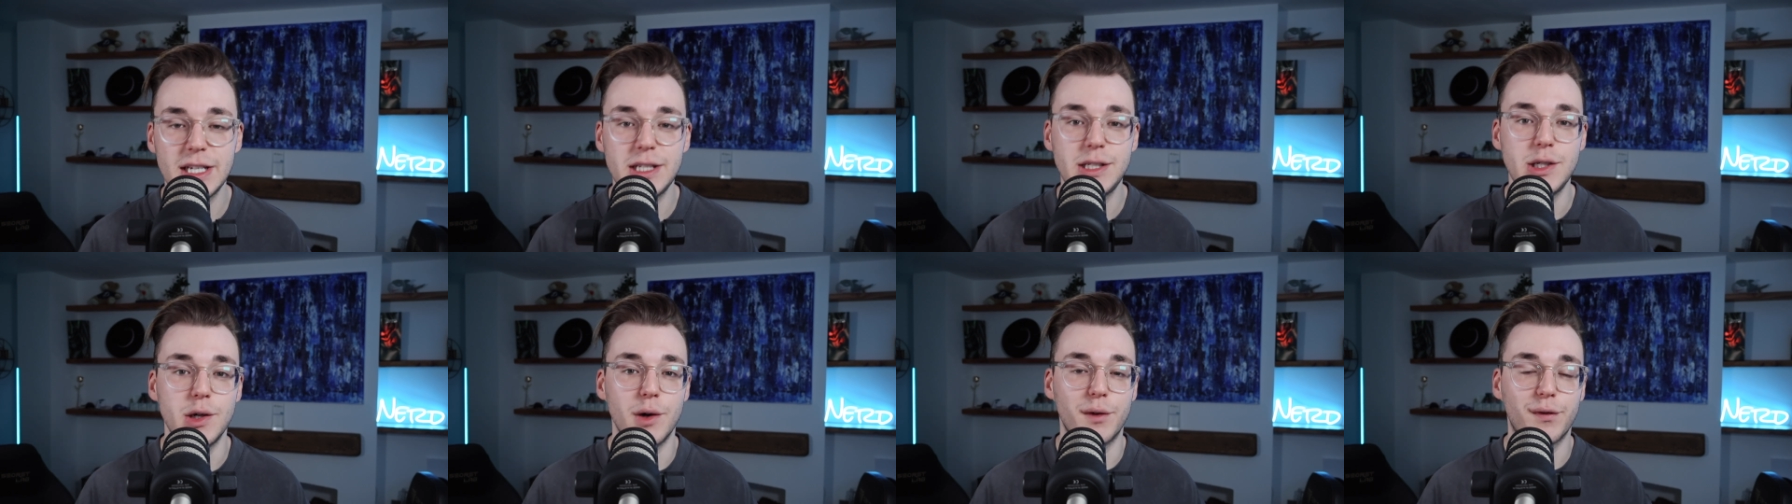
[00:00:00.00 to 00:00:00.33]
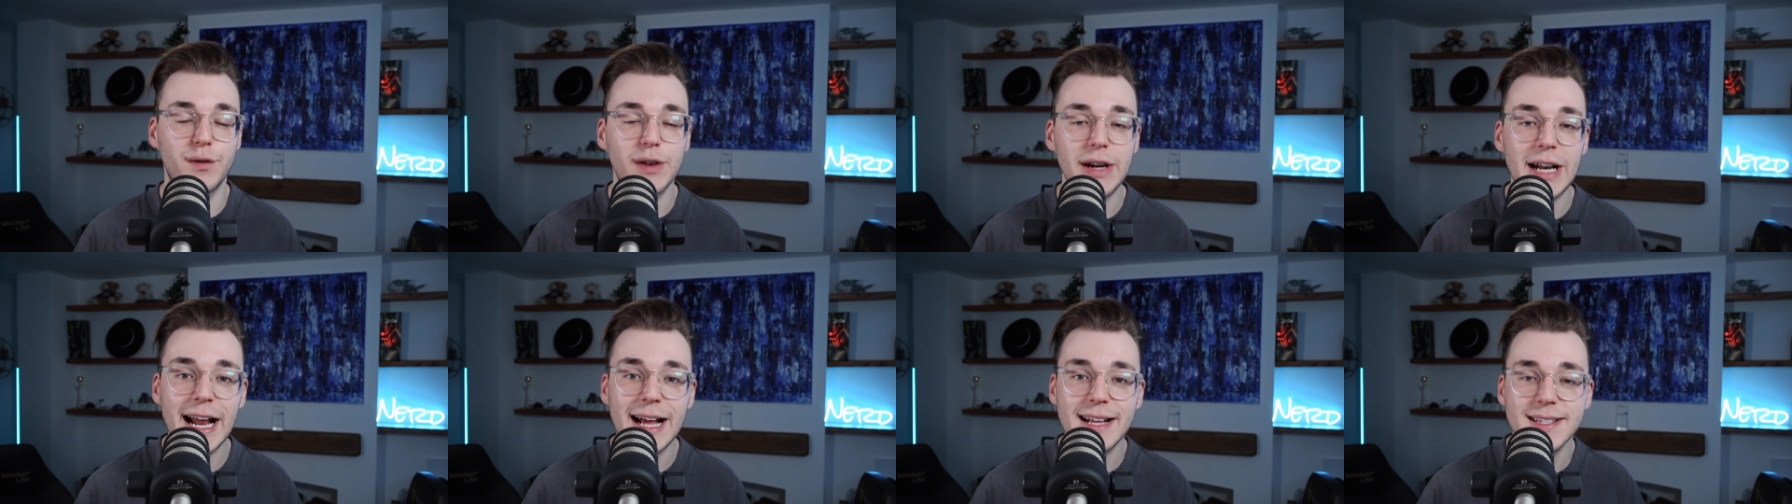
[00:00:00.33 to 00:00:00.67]
to your
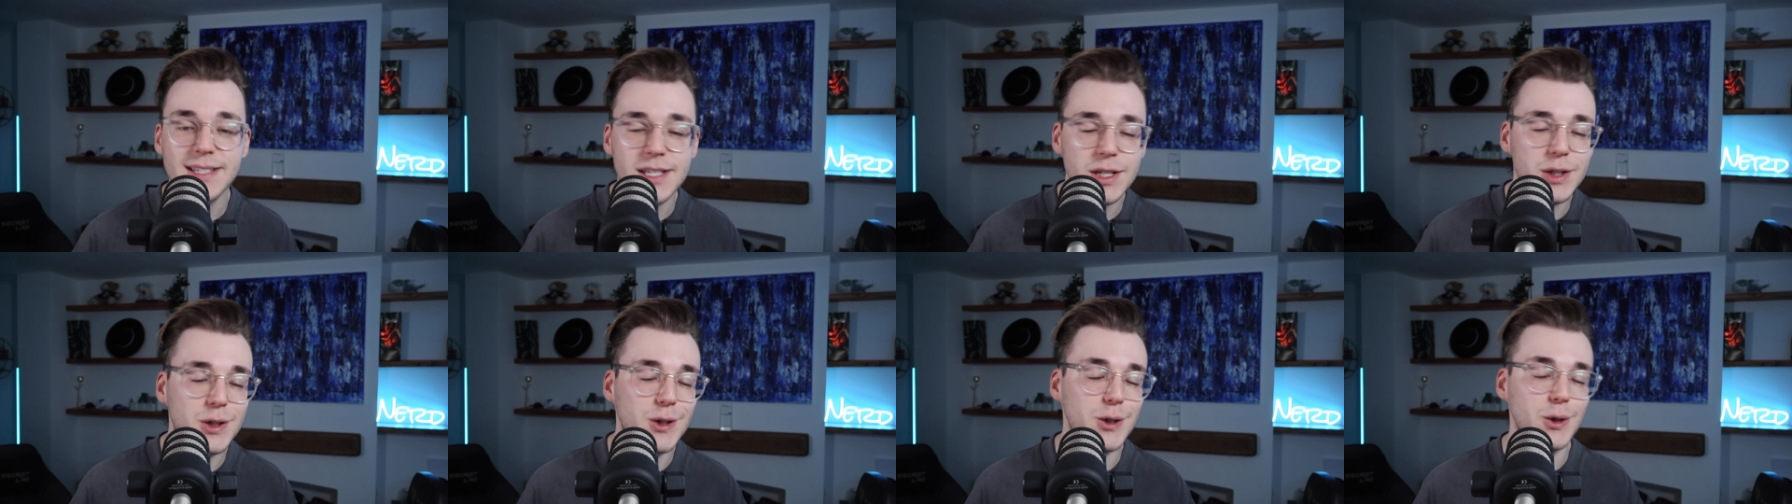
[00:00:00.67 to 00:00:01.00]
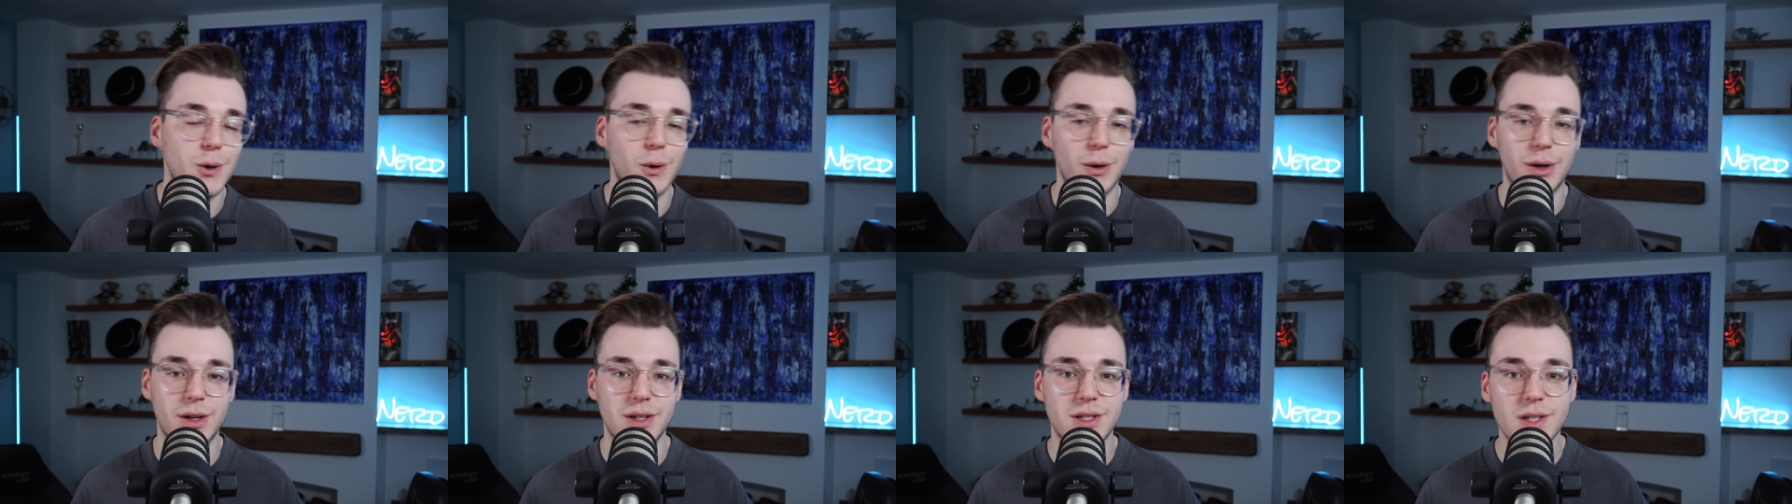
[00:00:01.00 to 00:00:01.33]
freelancer, to
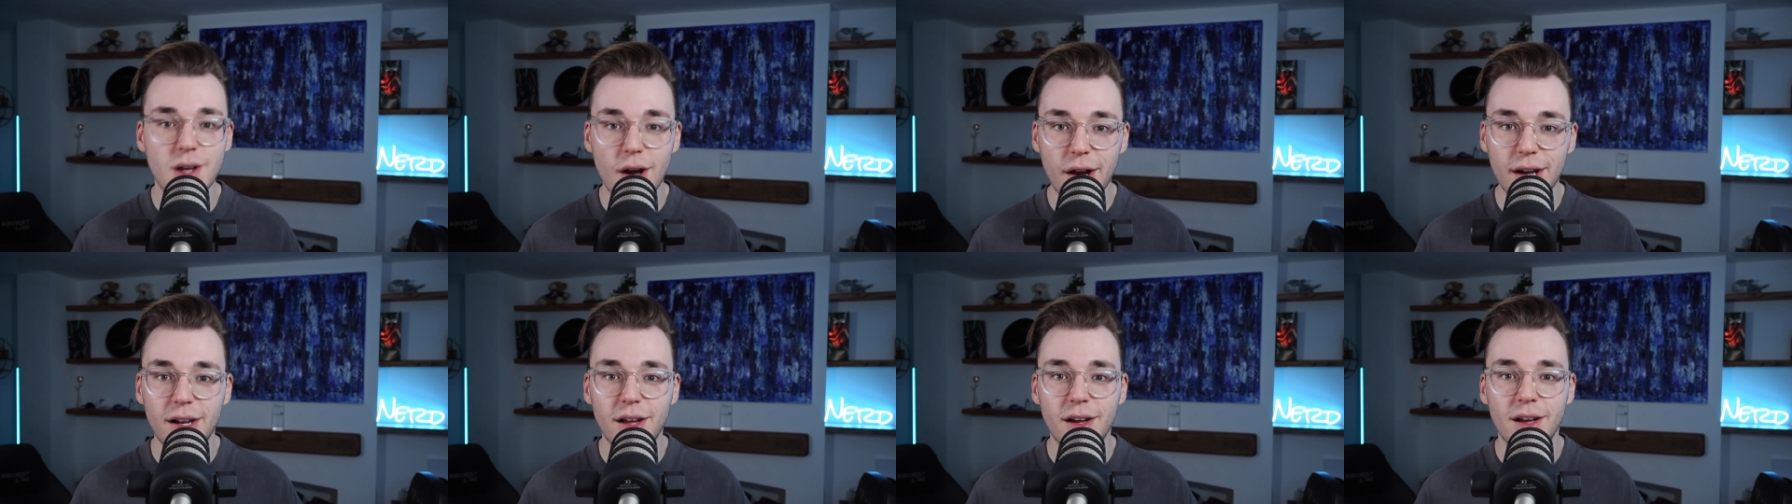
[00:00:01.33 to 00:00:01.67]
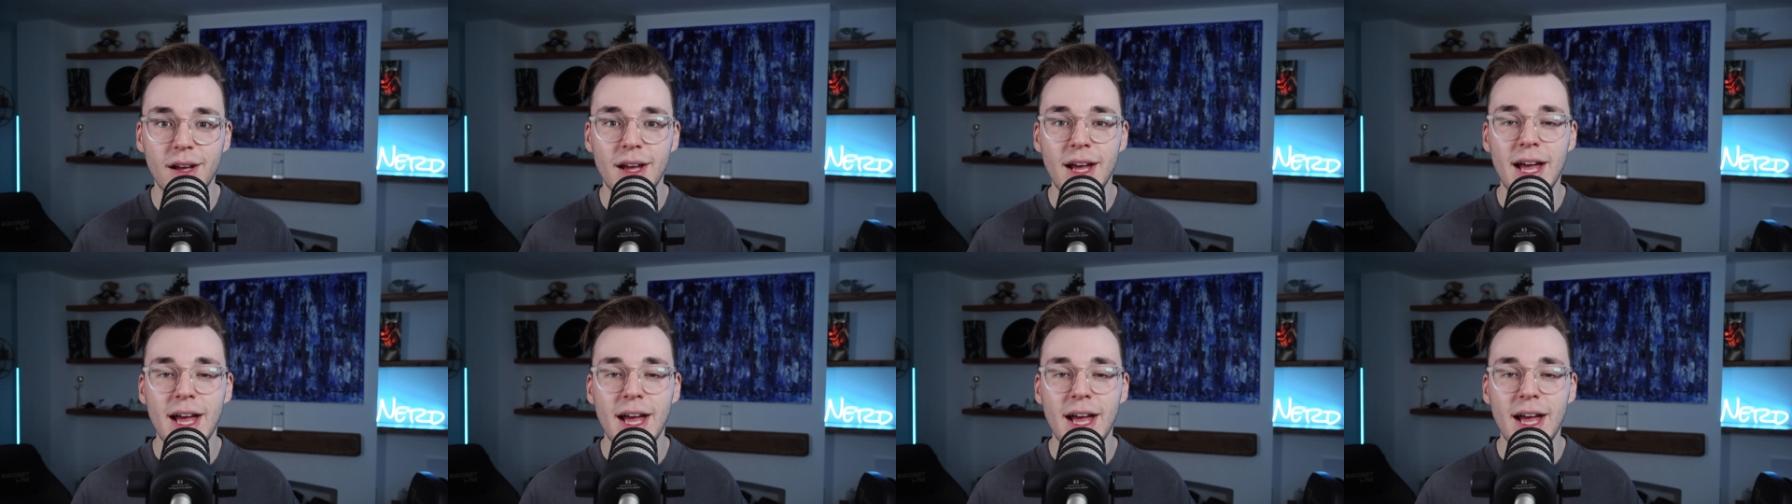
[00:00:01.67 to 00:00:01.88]
your designer